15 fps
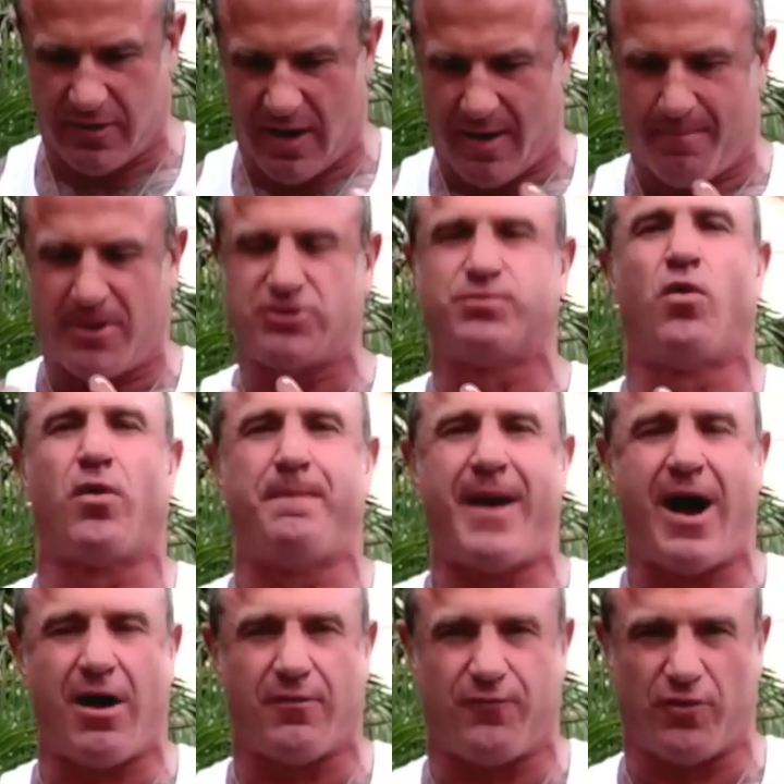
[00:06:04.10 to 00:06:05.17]
a much more
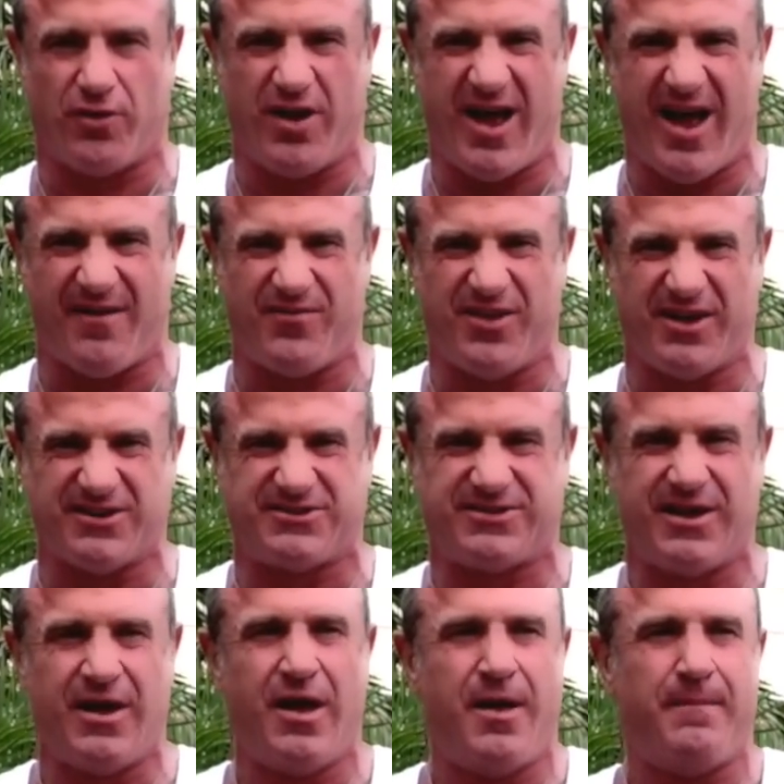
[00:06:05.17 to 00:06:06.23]
powerful, you have this,
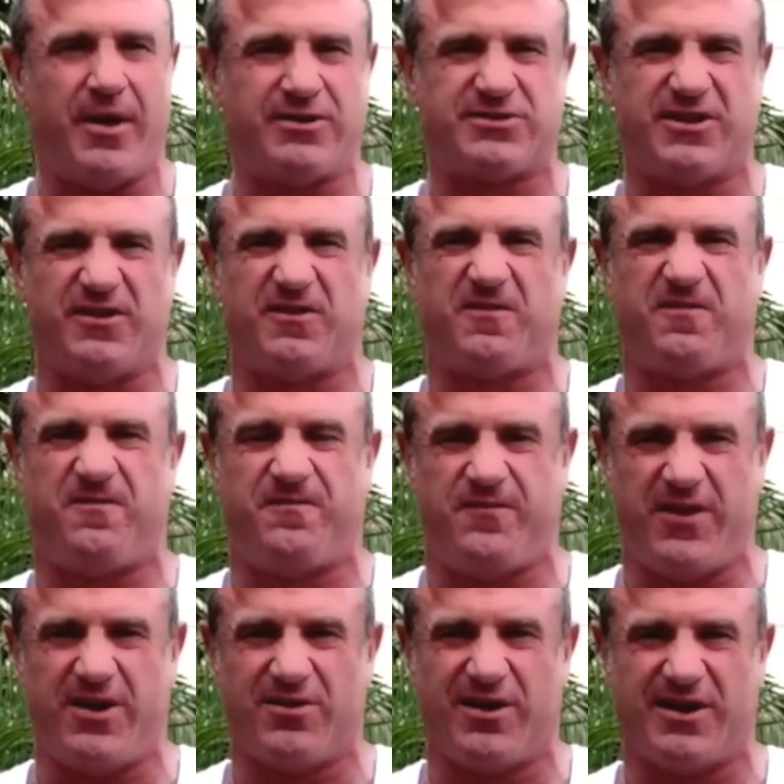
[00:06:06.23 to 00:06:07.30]
basically this
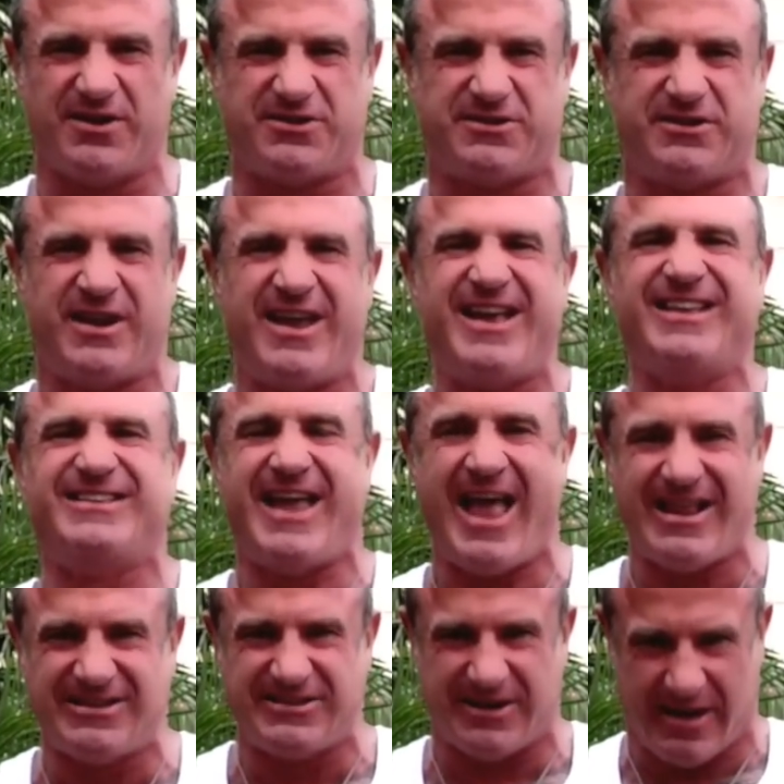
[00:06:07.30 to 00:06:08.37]
fearless
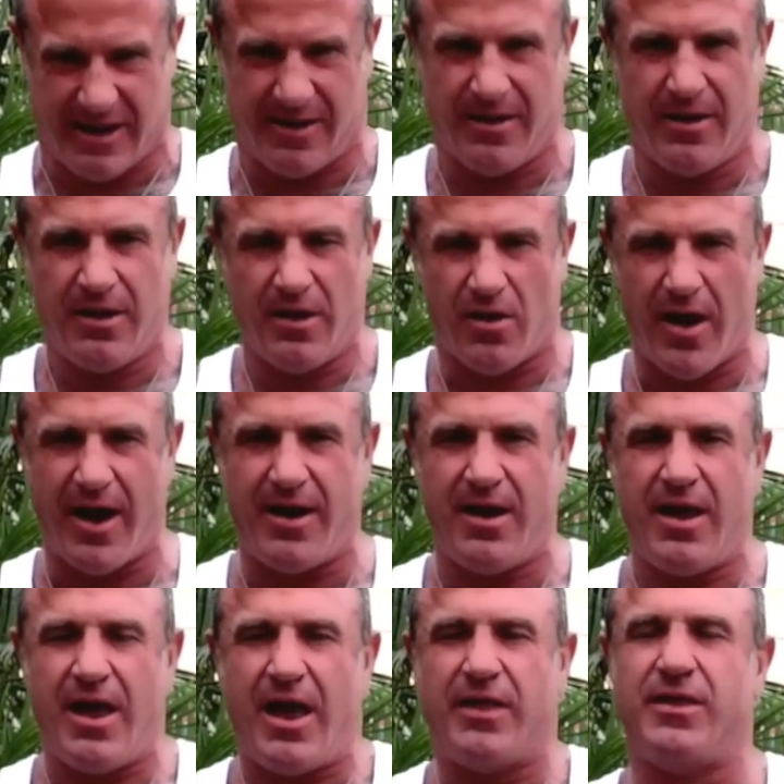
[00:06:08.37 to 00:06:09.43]
intensity, right?
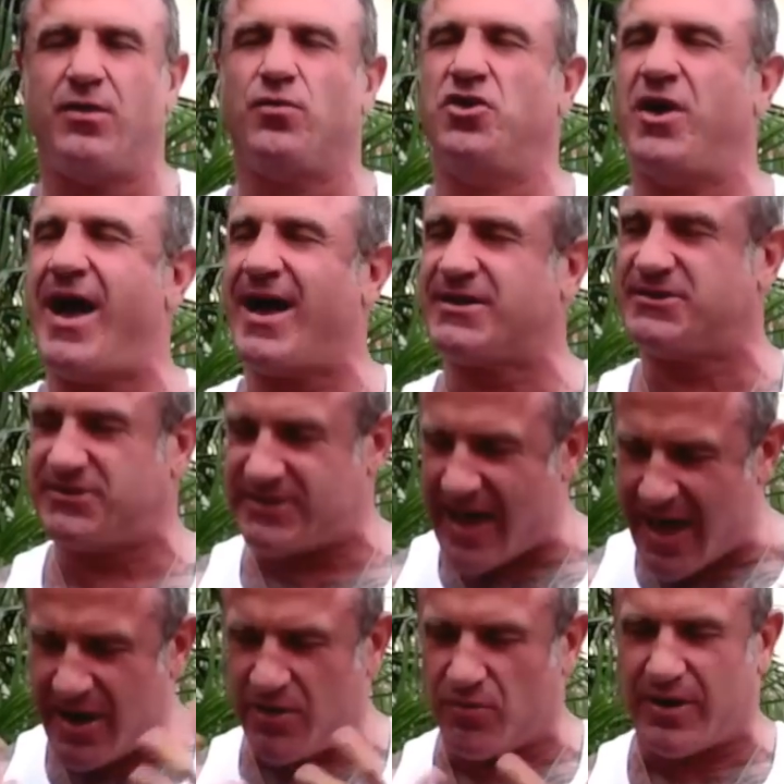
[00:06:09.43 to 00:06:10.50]
And then when you access
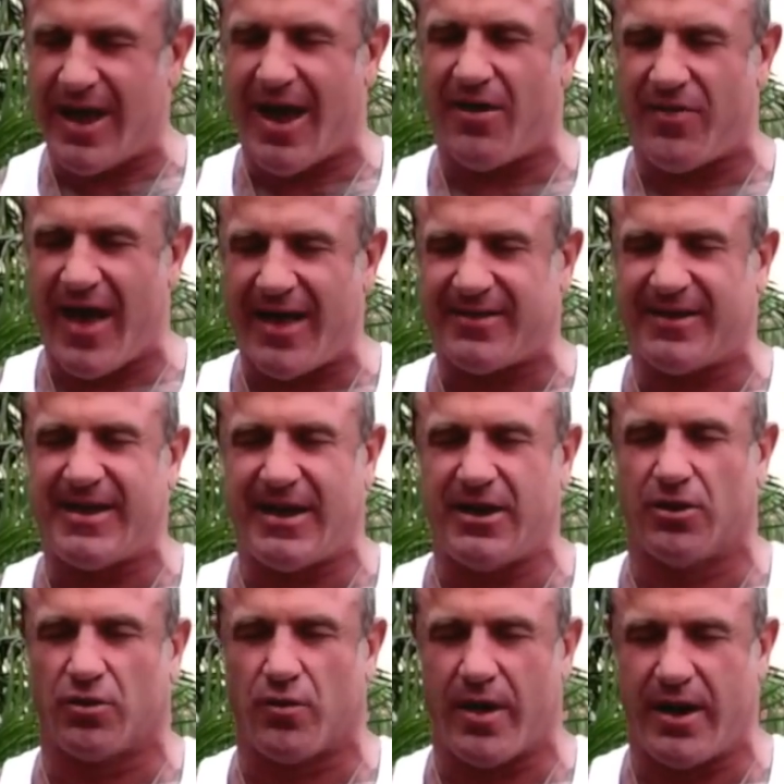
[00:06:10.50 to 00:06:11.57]
that and you allow that to get
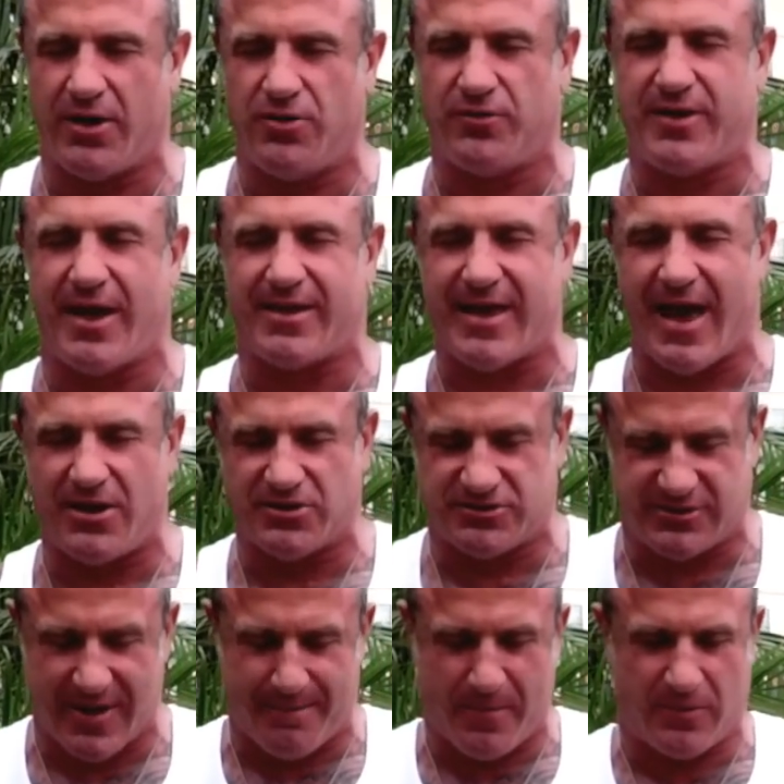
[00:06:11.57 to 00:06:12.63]
integrated, you take that, you
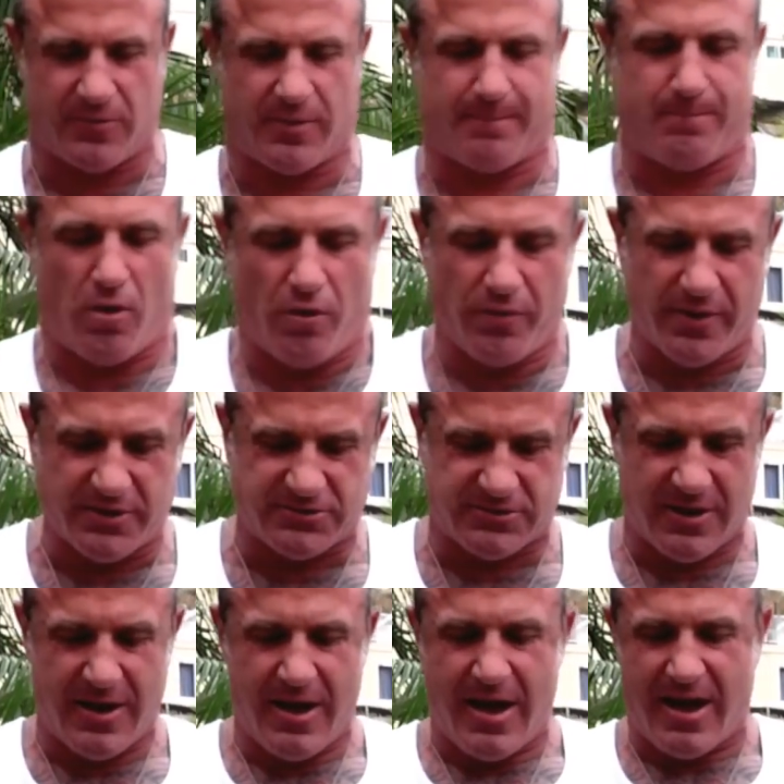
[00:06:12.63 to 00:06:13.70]
step into the boldness,
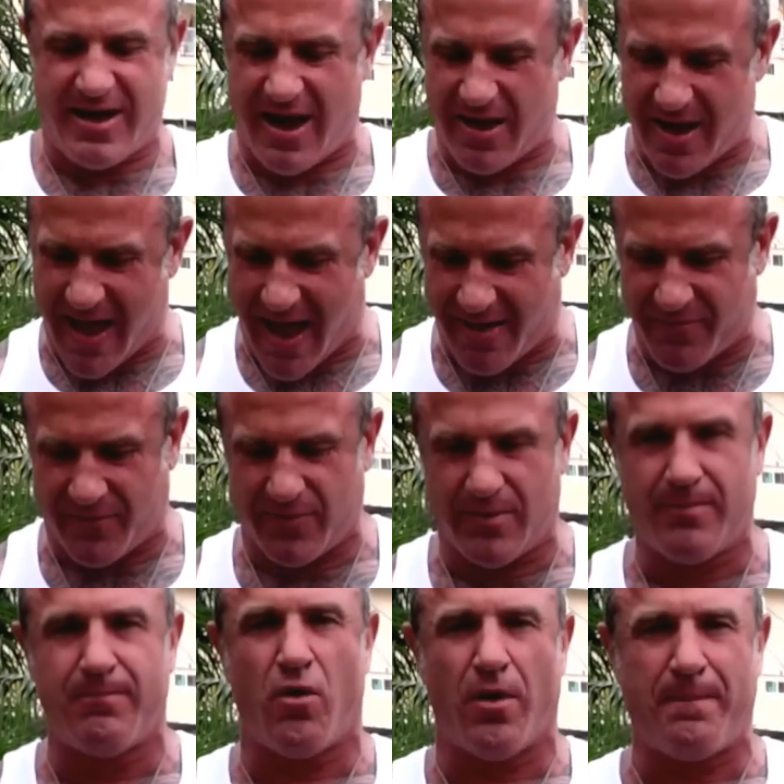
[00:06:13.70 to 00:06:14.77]
and now you have even a
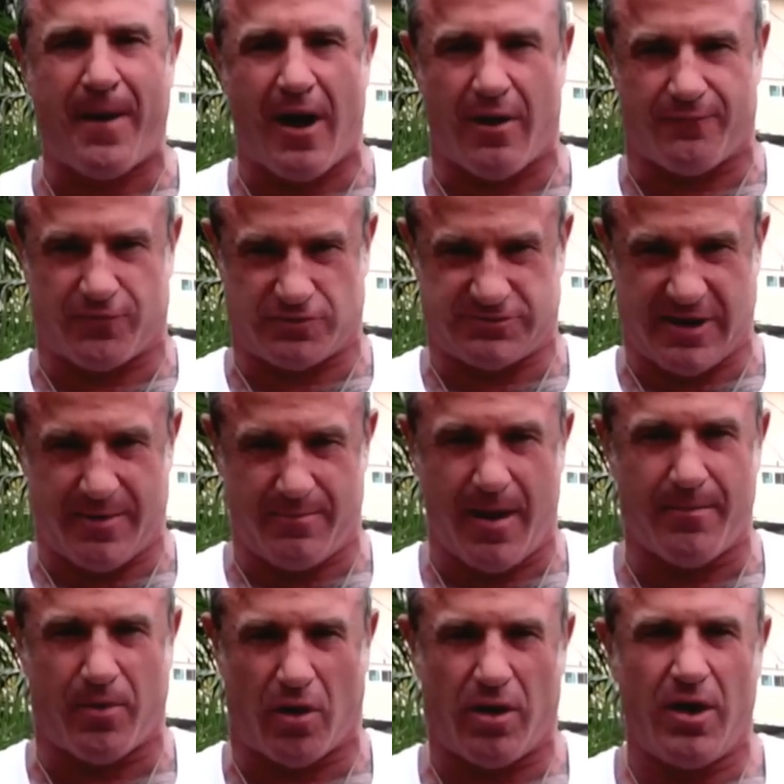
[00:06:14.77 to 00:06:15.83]
more powerful state.
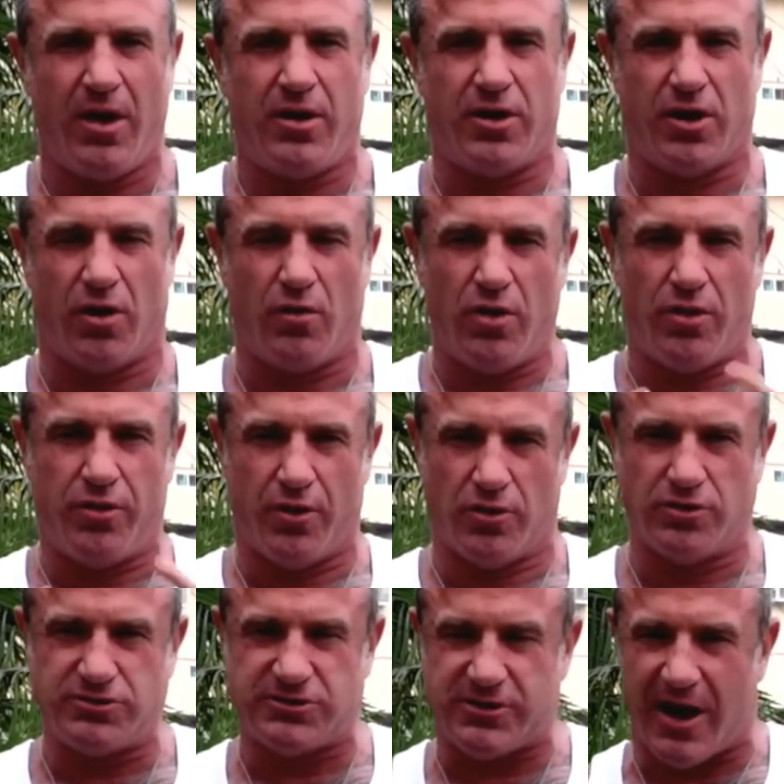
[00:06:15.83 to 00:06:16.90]
Remember,
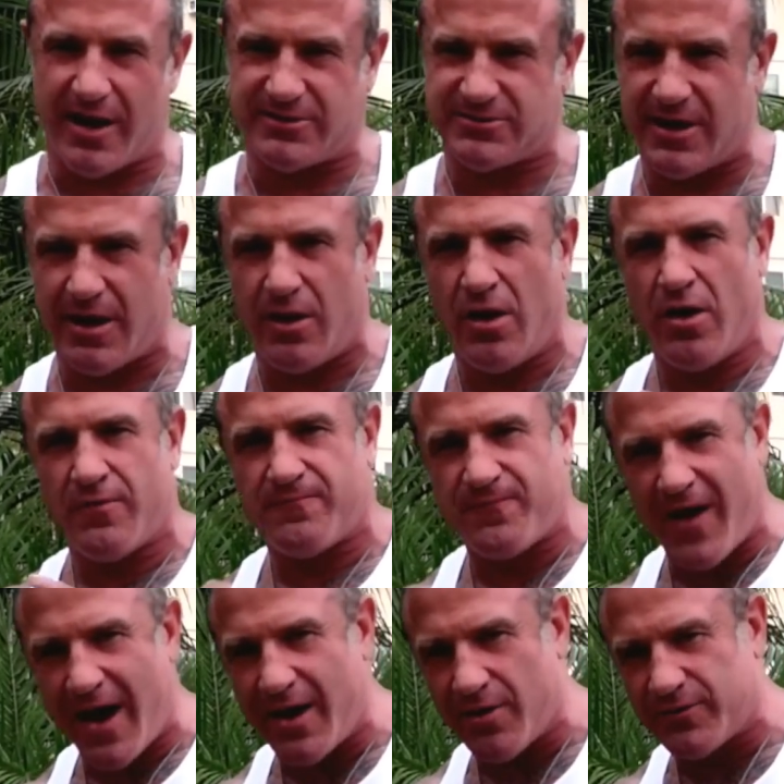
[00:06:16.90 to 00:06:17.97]
those thoughts that
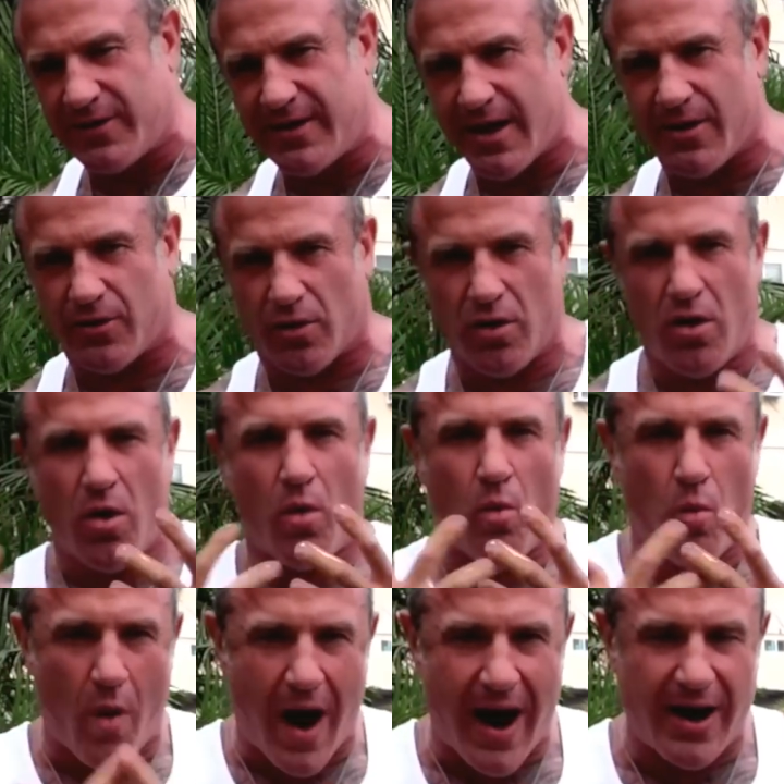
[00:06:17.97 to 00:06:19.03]
fire together,
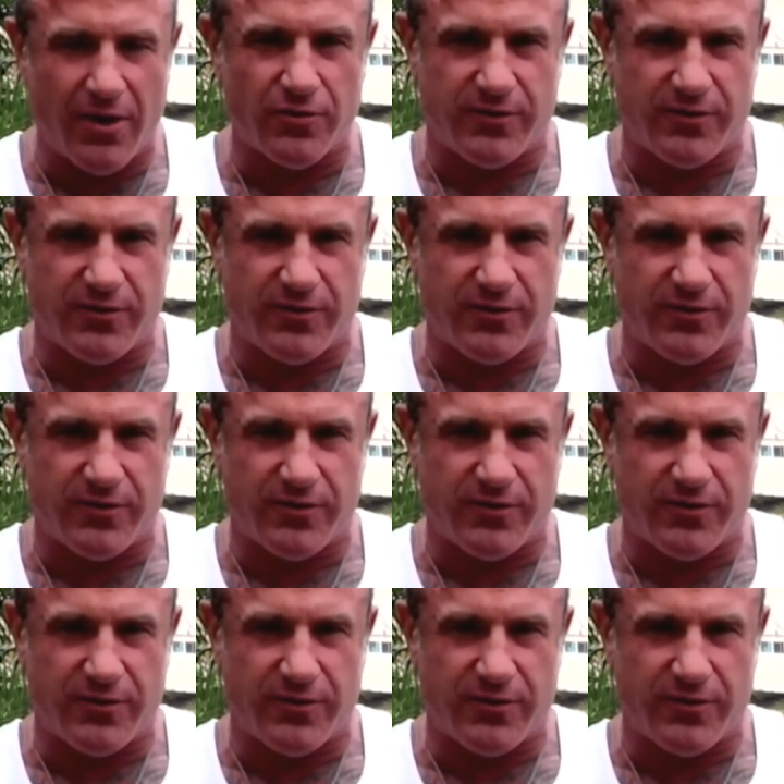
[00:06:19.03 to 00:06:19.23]
wire